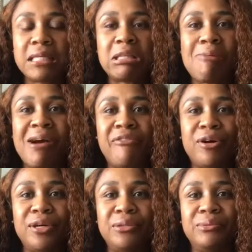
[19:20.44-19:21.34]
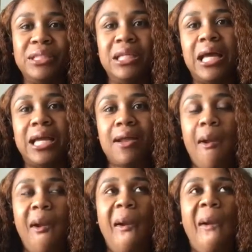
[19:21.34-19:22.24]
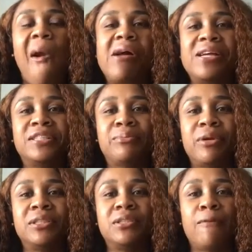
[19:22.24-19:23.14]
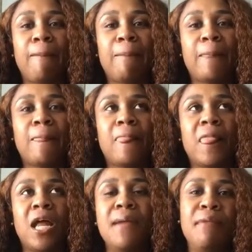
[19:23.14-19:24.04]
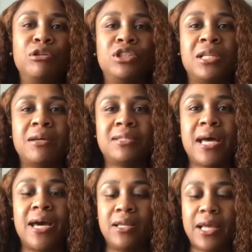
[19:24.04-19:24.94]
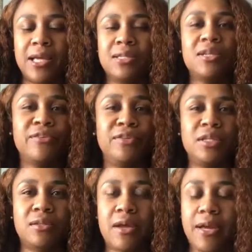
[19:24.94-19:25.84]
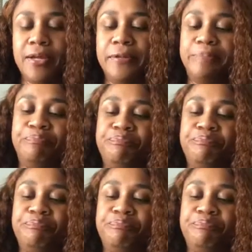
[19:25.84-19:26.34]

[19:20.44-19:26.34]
saw my father really like express emotion outside of like toughness or anger.